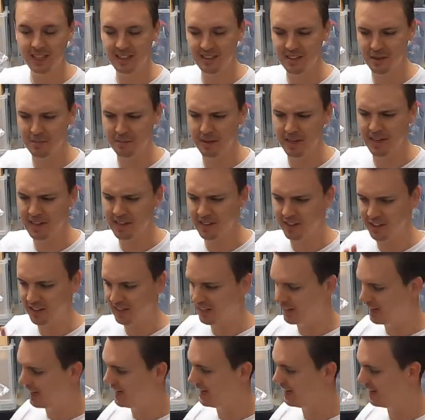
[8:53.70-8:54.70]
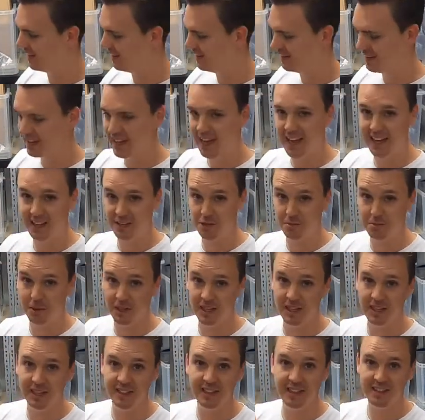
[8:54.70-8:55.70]
intermediate, and like
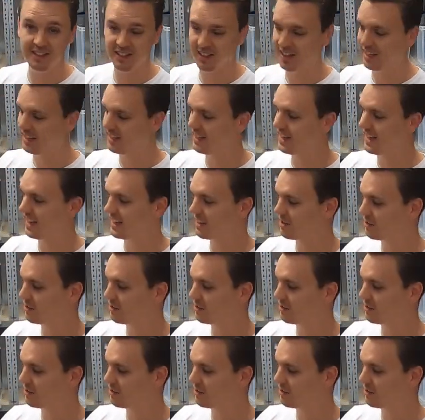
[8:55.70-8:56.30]
expert. These are like the